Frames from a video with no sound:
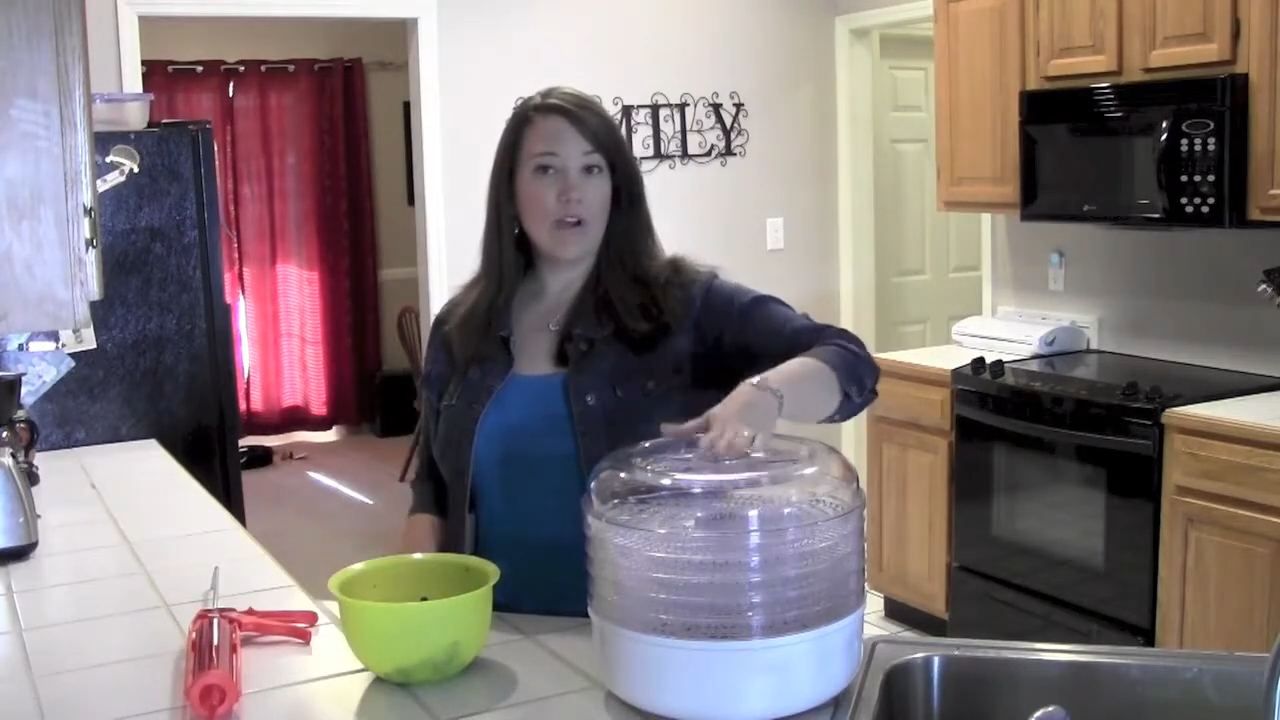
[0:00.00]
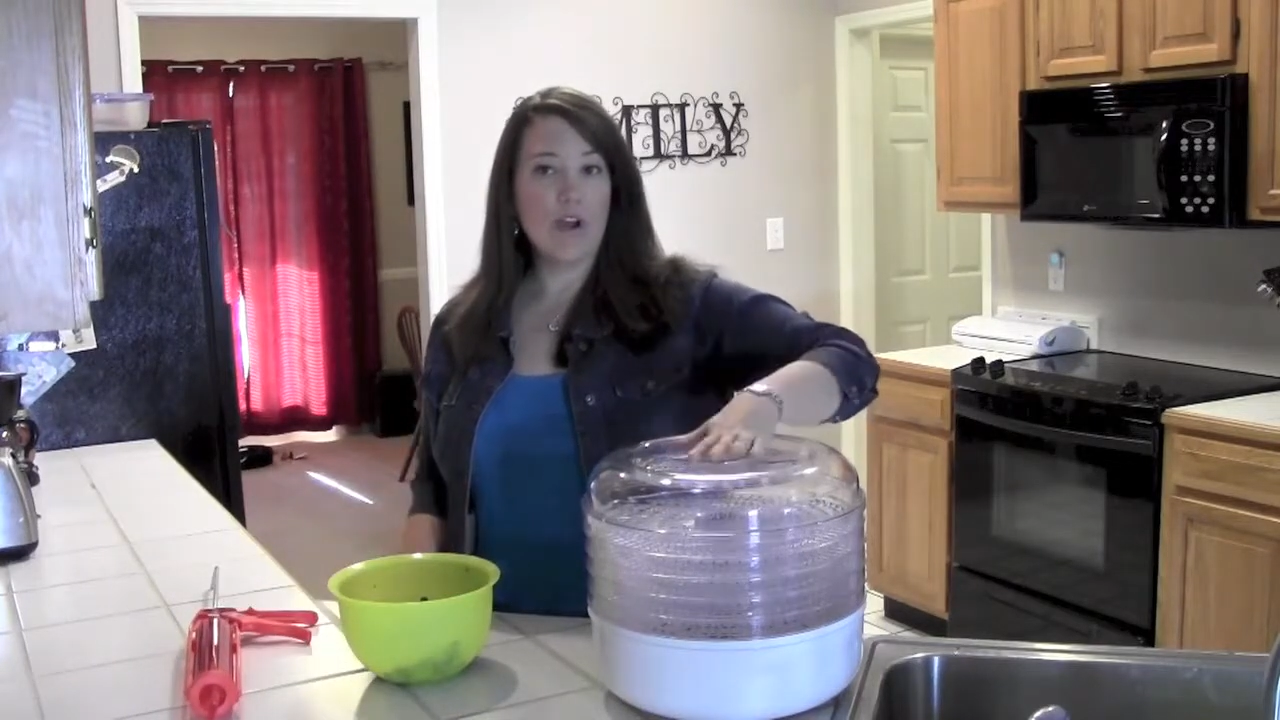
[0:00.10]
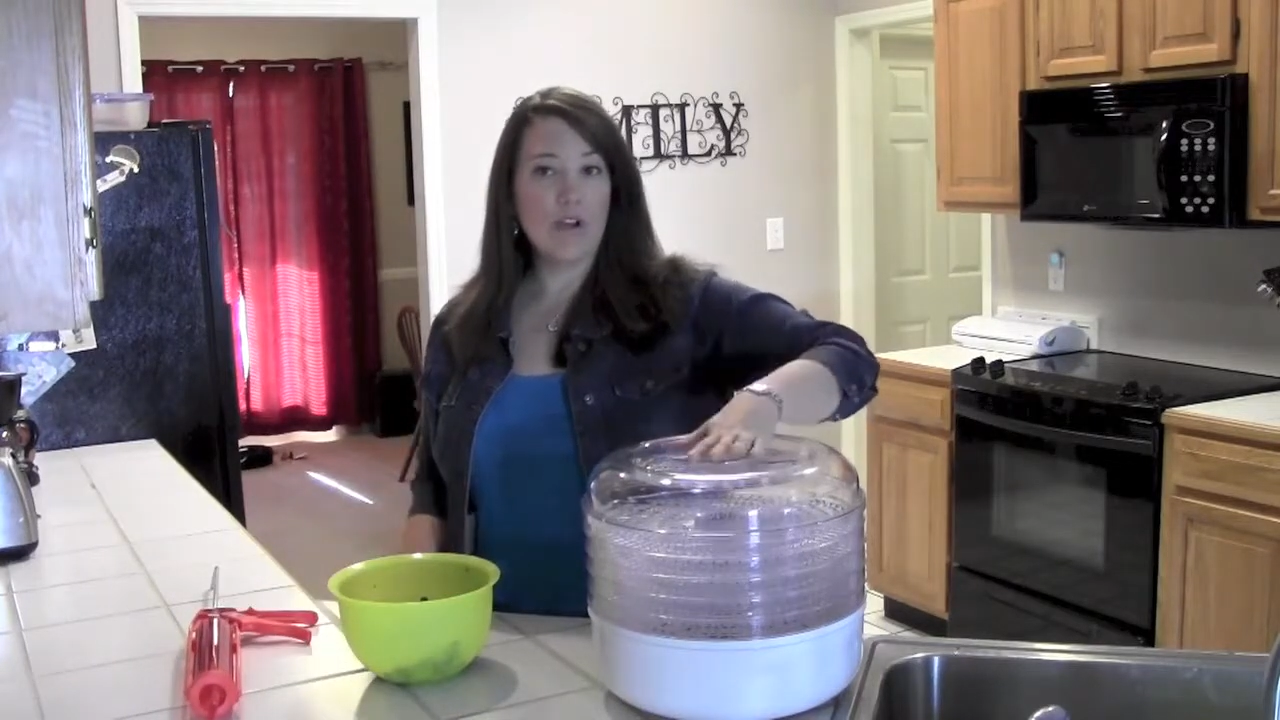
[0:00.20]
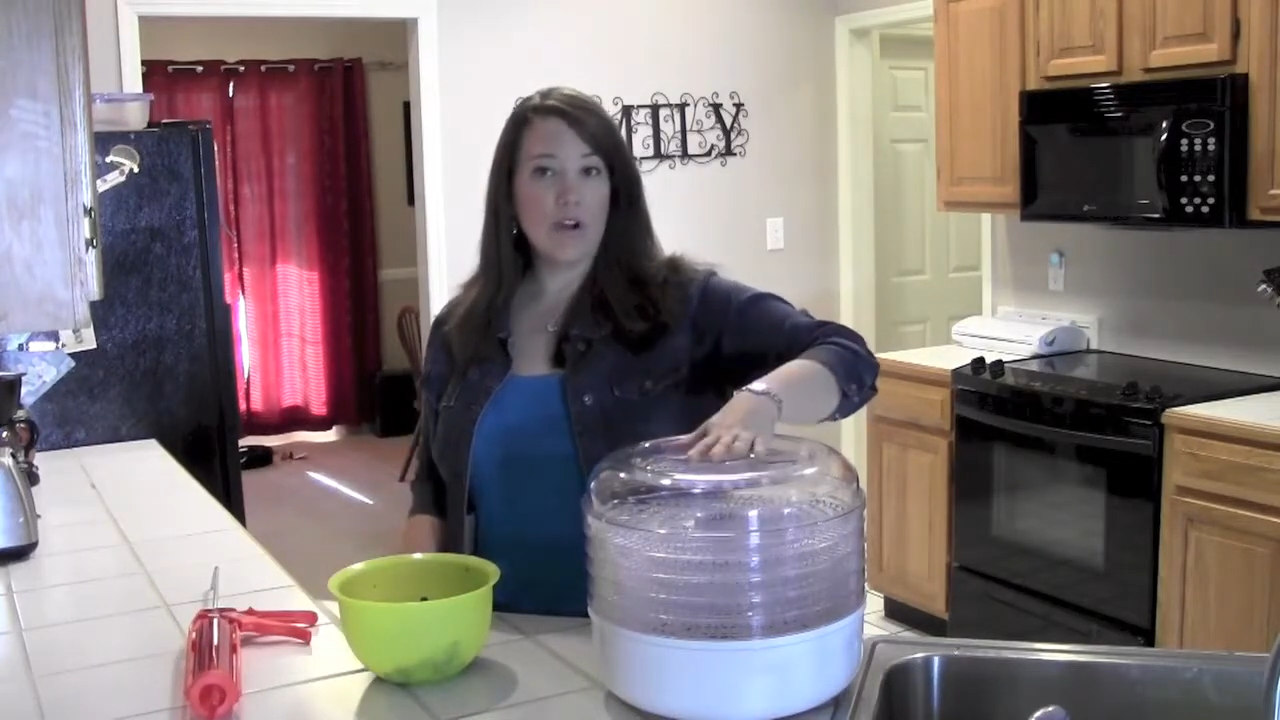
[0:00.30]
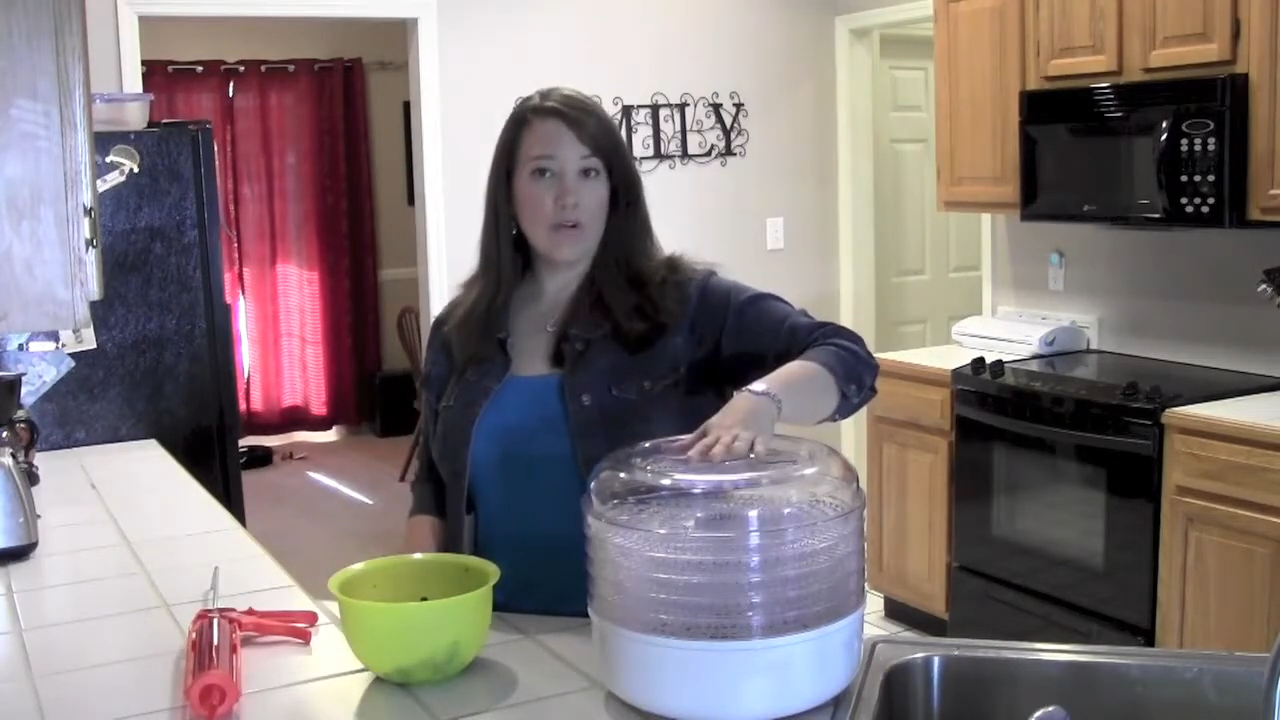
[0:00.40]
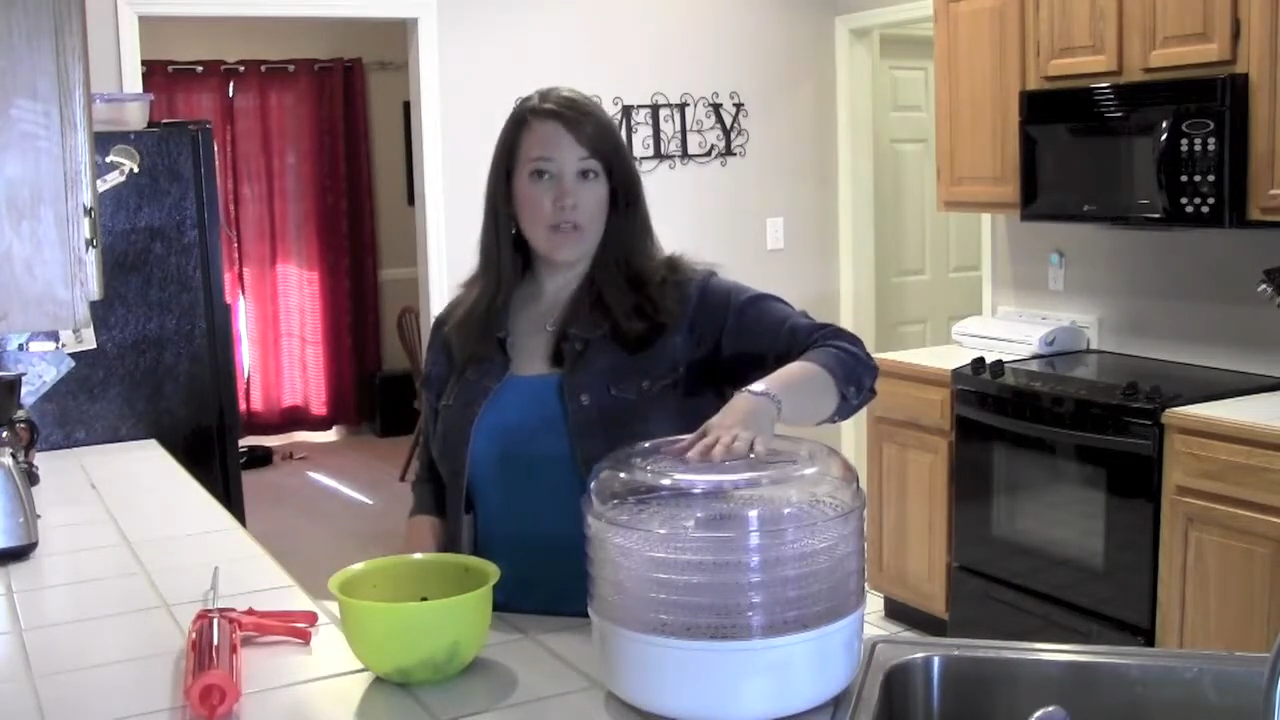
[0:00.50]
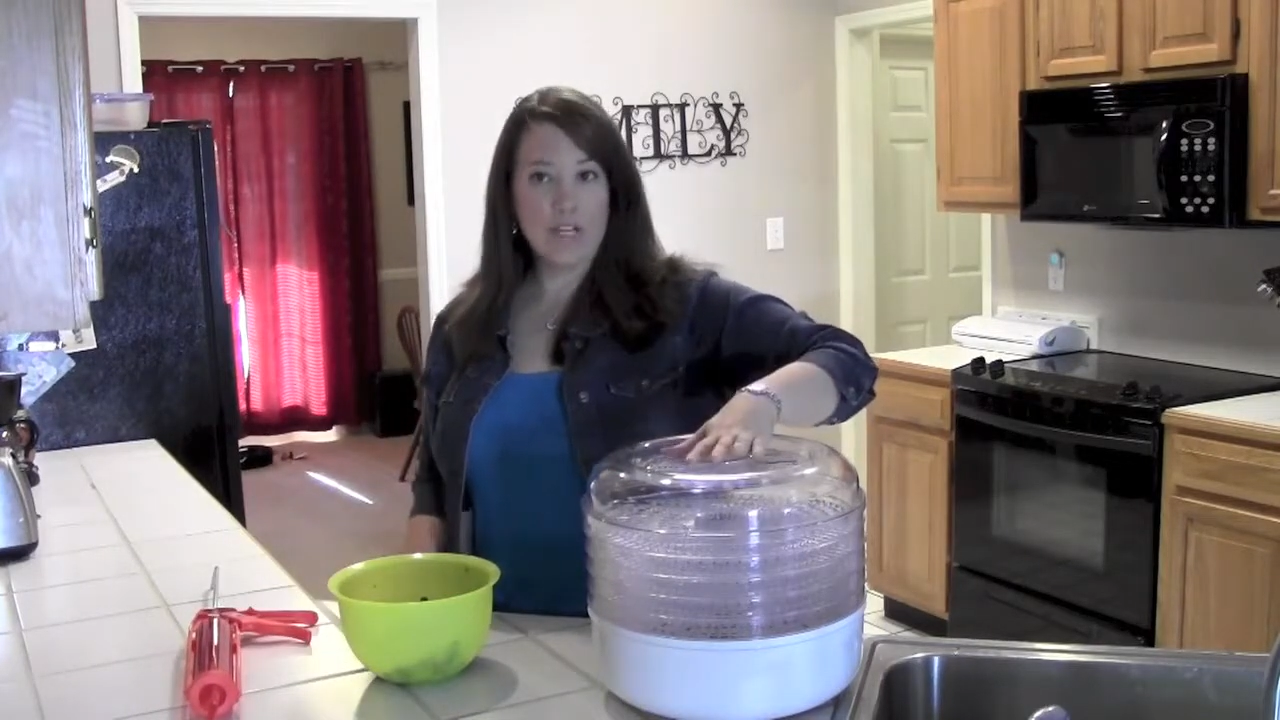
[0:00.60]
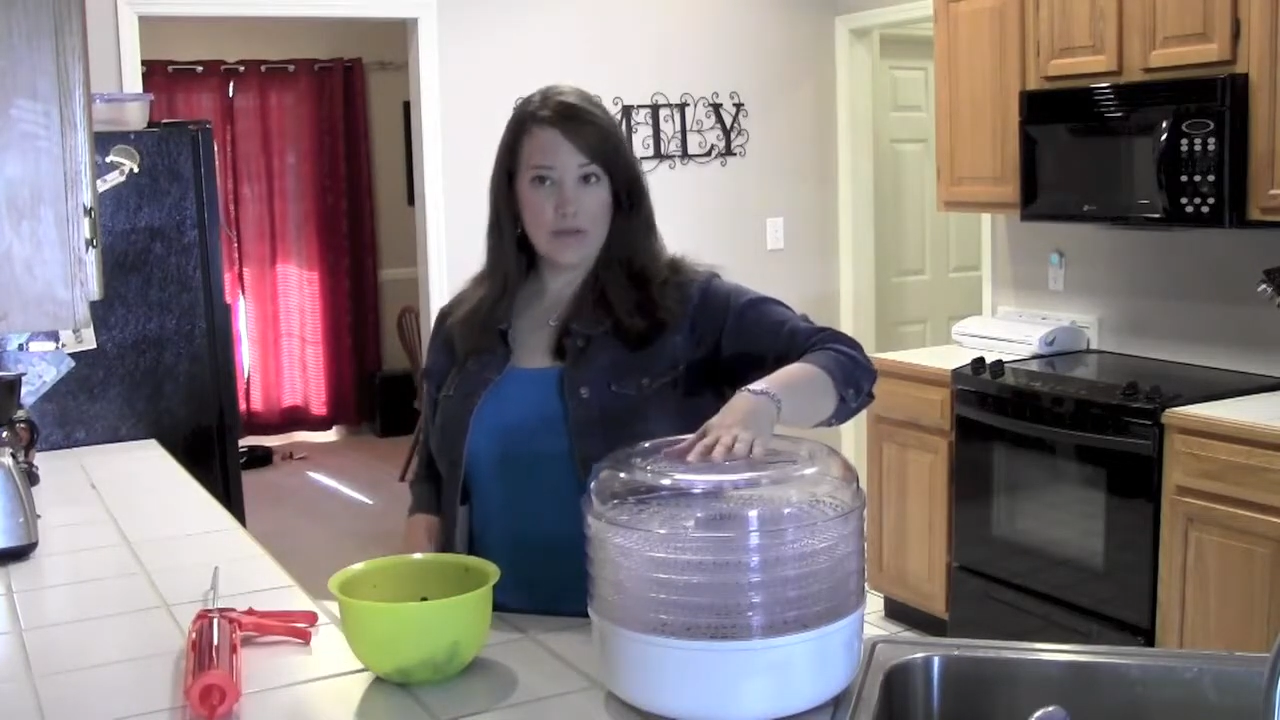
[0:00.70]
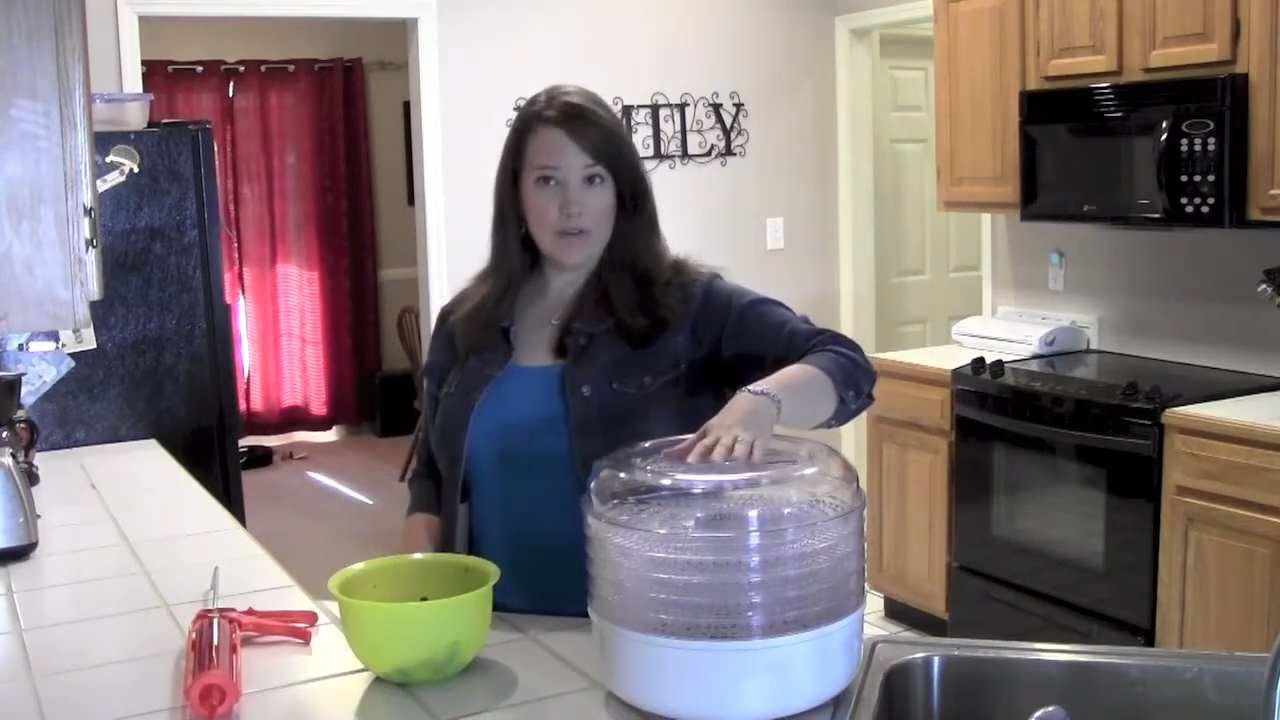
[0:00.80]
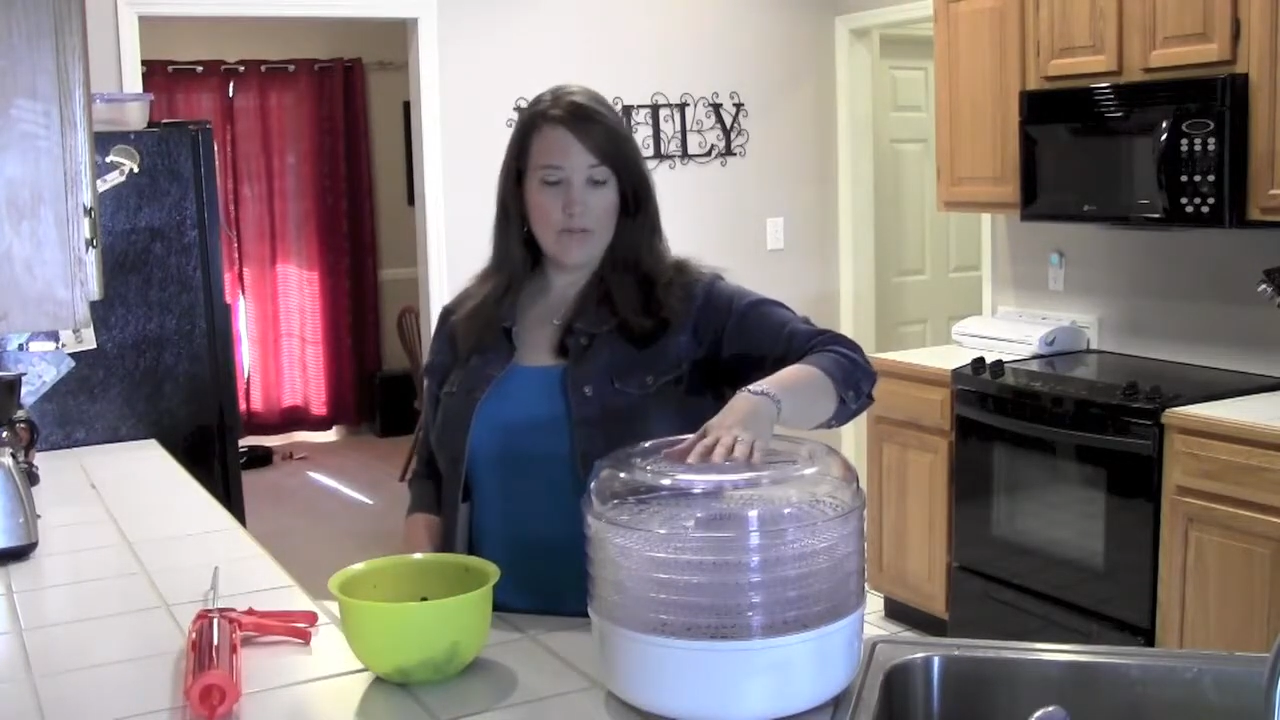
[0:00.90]
Ronco
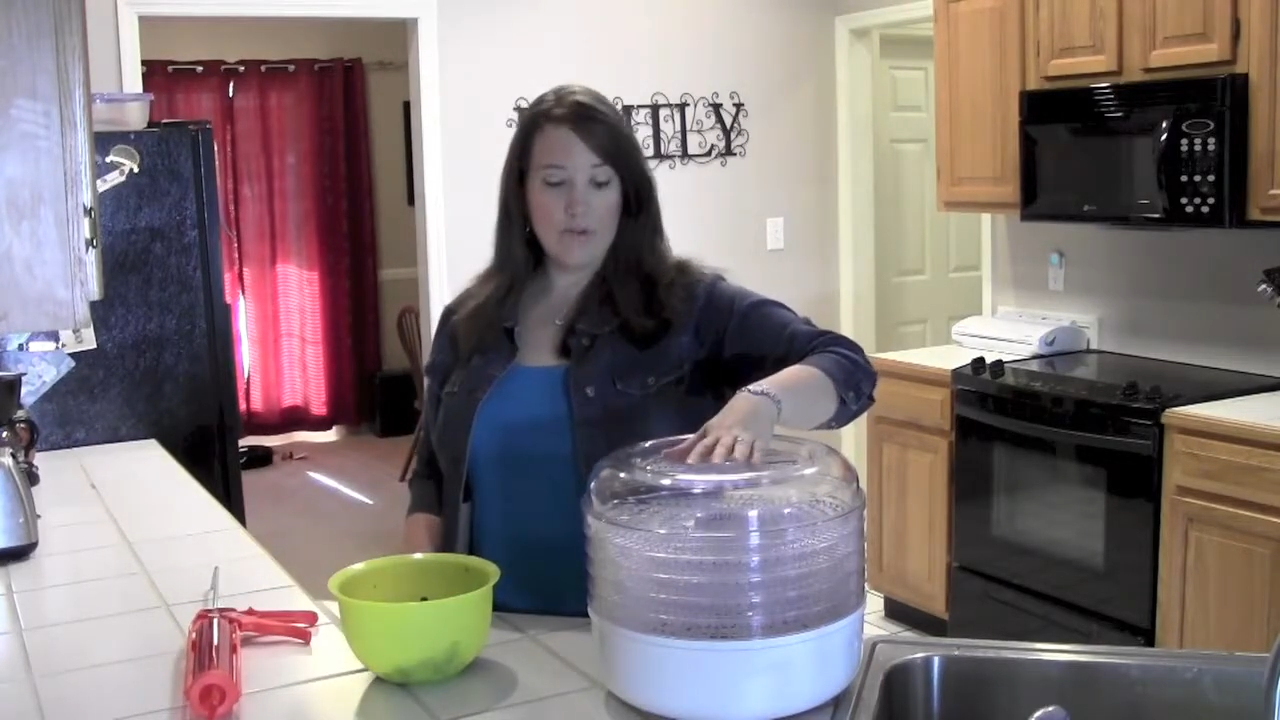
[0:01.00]
electric